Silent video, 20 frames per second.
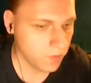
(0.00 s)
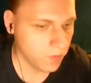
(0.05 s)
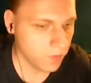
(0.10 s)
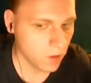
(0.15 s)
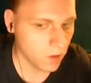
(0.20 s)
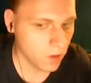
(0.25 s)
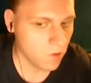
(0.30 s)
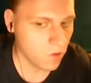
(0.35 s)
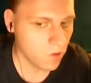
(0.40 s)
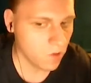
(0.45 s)

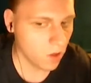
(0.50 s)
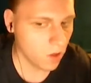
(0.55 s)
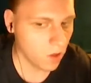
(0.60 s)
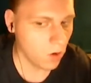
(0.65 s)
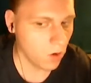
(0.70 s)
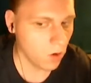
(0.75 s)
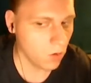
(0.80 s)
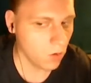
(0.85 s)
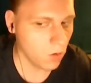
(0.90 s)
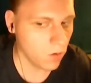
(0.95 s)

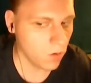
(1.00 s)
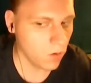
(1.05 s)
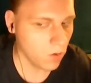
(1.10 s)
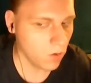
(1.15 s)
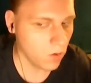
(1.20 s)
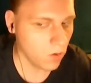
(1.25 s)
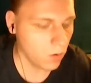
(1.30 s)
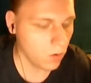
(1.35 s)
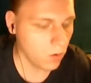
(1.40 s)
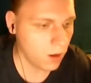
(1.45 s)
So to
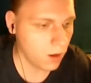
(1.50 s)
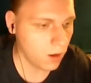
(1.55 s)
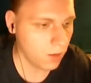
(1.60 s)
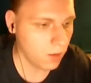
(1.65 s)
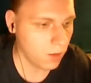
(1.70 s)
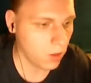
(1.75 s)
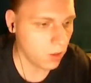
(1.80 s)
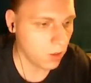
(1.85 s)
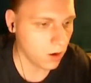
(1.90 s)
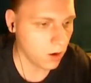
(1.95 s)
really make
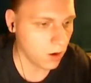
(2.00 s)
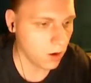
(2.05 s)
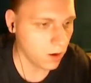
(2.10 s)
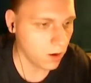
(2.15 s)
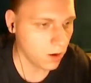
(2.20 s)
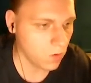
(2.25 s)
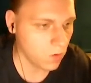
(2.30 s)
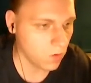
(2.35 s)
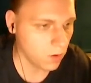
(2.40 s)
sure that it does work,